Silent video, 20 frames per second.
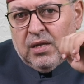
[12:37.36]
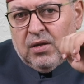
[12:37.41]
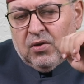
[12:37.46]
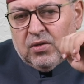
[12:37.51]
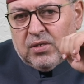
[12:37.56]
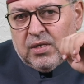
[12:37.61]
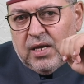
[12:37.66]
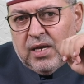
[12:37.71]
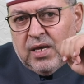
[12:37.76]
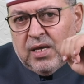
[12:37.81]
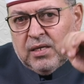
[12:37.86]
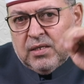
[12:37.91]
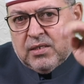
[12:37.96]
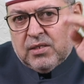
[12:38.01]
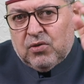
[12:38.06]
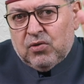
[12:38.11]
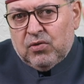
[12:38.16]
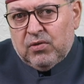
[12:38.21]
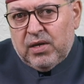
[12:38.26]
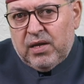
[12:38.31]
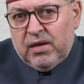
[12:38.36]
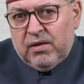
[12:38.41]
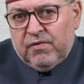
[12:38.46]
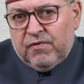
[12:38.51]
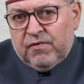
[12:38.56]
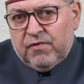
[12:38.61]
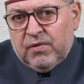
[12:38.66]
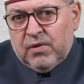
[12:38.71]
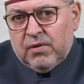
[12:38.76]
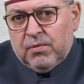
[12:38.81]
Okay, so
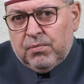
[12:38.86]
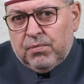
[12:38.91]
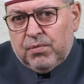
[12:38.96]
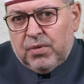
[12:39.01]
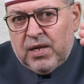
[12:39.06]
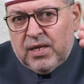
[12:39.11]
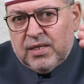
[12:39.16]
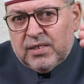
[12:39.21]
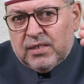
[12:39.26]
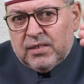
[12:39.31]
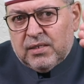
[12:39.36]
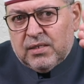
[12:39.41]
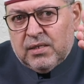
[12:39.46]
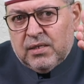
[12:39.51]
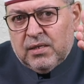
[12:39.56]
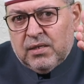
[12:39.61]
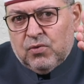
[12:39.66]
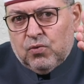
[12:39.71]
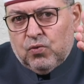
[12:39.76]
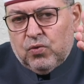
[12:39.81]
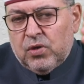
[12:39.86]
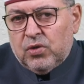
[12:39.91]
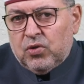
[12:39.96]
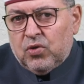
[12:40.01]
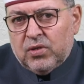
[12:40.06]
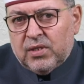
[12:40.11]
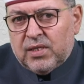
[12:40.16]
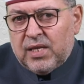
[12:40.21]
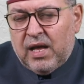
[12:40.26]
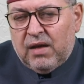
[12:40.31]
if plus, we
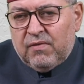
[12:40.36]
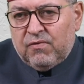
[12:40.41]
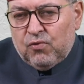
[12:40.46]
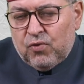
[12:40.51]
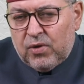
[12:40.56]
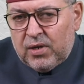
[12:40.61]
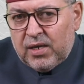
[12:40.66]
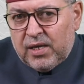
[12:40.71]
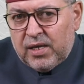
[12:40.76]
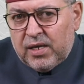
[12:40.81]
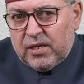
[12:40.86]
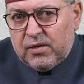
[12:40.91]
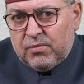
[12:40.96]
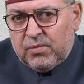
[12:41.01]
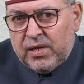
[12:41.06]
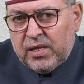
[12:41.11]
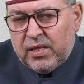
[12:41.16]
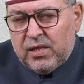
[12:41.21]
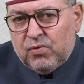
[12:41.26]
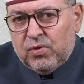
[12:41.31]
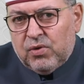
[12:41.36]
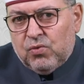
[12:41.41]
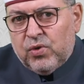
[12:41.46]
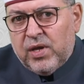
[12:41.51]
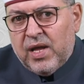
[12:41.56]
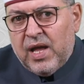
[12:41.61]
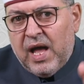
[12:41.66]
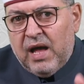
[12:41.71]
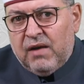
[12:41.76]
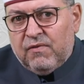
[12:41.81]
don't have will here, by the way.
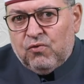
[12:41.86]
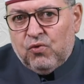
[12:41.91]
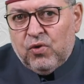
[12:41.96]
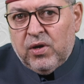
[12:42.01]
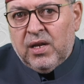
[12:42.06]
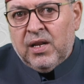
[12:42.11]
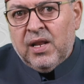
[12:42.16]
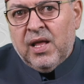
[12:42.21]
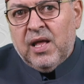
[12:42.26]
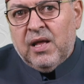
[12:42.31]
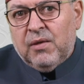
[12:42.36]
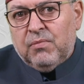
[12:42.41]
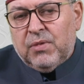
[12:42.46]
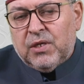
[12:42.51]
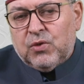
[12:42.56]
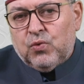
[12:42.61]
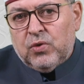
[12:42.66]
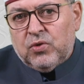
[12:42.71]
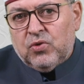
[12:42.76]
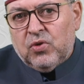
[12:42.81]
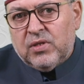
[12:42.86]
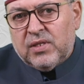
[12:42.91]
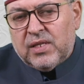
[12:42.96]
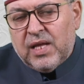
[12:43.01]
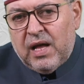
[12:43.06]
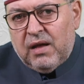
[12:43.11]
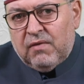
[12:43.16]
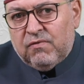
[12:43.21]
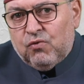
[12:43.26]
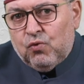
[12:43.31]
We have will, but we don't
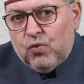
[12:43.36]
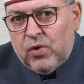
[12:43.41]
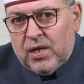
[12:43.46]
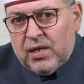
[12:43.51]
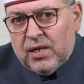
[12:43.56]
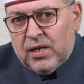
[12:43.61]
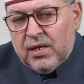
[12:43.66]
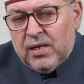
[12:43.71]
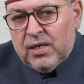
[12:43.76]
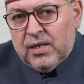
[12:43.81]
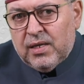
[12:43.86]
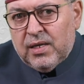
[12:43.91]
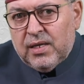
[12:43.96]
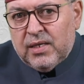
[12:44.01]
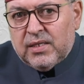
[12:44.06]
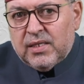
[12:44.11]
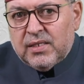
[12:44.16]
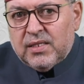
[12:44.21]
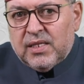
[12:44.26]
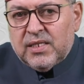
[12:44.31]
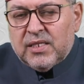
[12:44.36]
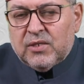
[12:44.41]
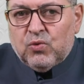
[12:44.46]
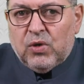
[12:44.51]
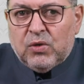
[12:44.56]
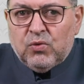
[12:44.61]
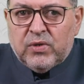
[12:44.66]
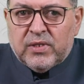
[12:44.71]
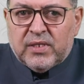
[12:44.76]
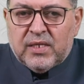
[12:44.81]
have will. This is
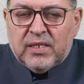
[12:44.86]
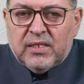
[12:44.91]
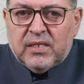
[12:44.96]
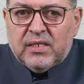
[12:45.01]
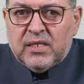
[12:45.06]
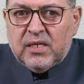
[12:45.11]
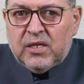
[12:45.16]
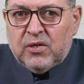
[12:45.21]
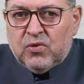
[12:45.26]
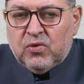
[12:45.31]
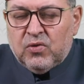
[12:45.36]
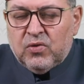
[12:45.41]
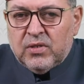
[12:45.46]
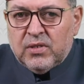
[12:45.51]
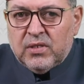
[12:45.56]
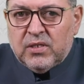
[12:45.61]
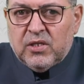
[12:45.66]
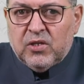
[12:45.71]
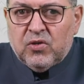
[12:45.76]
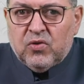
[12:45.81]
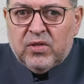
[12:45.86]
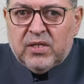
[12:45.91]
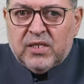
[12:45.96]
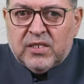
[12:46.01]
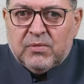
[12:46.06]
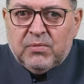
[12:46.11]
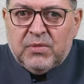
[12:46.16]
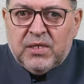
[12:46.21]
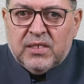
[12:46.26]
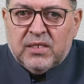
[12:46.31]
why we said zero. Zero,
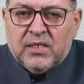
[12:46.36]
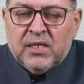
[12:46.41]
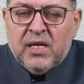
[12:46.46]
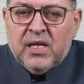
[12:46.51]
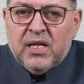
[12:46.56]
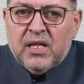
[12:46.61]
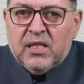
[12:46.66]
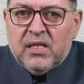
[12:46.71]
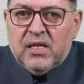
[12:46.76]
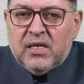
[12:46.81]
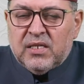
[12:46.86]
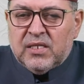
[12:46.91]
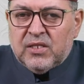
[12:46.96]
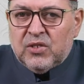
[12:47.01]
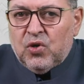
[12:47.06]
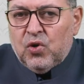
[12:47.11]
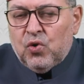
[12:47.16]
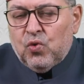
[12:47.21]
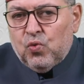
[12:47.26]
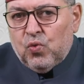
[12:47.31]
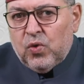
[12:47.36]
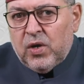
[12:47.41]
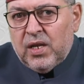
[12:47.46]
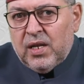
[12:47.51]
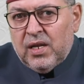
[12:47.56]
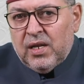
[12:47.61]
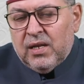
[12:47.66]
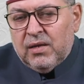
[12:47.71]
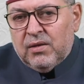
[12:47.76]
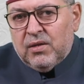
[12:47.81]
this means there is no
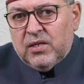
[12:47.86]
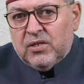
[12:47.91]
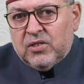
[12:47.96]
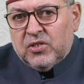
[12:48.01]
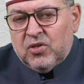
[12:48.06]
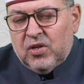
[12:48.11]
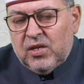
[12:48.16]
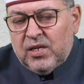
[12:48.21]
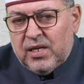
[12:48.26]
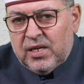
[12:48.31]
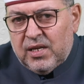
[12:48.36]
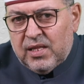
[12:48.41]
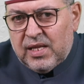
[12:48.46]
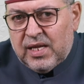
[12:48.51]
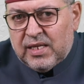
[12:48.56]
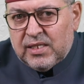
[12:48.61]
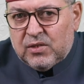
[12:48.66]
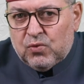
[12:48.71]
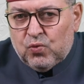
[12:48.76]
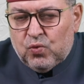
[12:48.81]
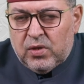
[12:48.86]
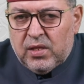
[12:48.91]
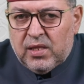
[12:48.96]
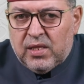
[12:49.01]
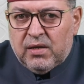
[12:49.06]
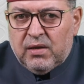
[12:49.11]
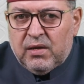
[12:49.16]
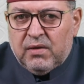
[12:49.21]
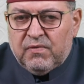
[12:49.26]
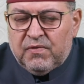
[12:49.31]
will auxiliary, that's with
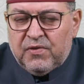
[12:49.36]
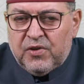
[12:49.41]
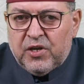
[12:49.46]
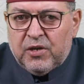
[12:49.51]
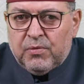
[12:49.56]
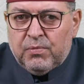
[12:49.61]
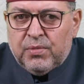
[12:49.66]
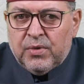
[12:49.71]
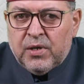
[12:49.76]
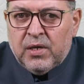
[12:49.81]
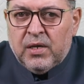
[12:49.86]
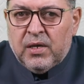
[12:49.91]
the verb.